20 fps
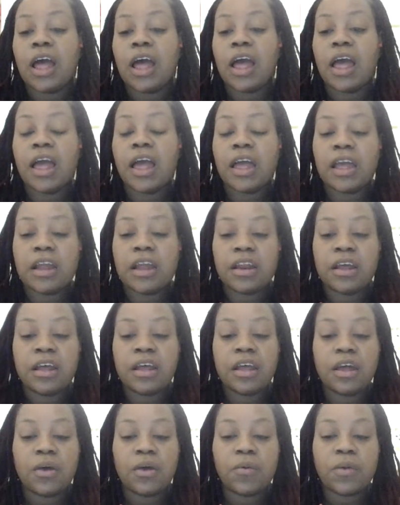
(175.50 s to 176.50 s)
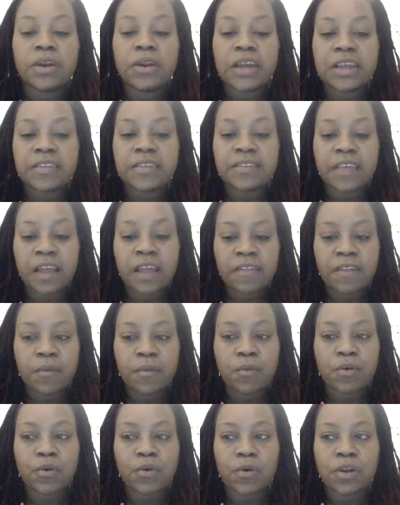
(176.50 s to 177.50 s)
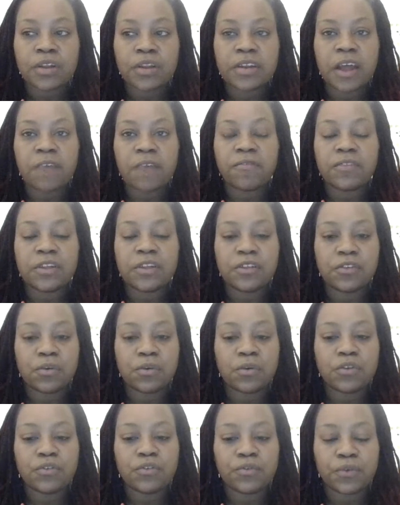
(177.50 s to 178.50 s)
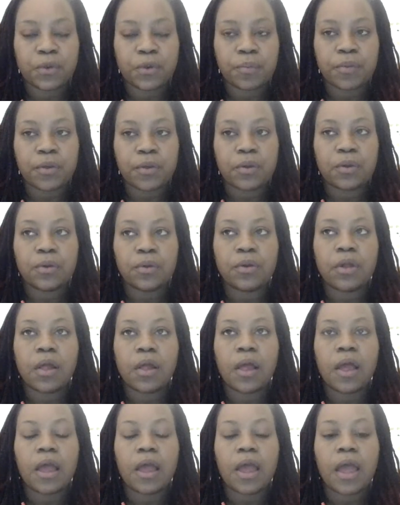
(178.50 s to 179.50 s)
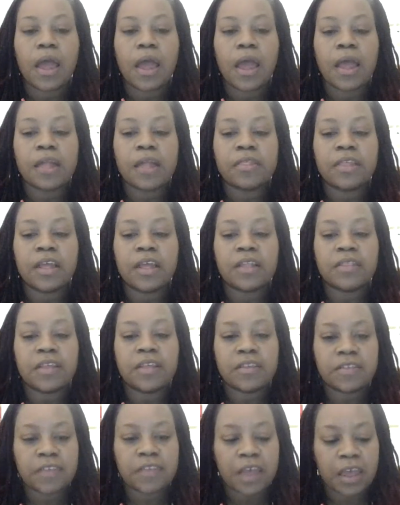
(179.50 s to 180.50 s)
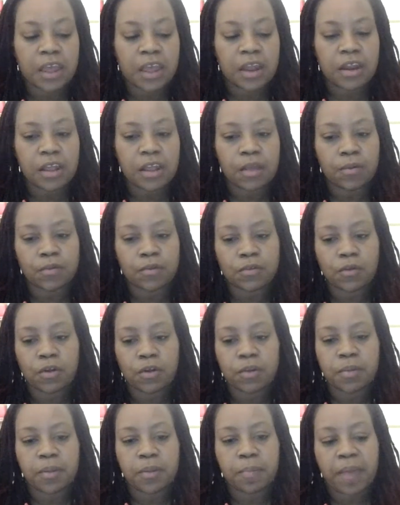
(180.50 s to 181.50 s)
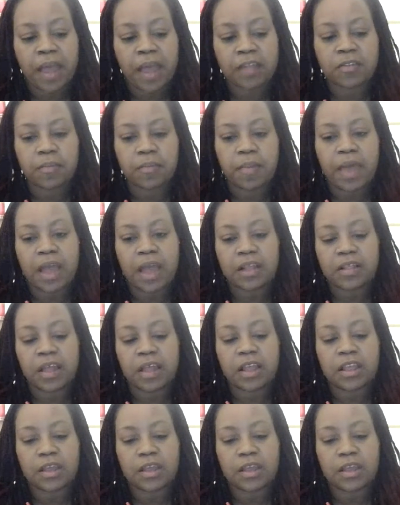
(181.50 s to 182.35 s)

And when they said they were going to definitely do a tribute, and then they said it was going to be back to back, like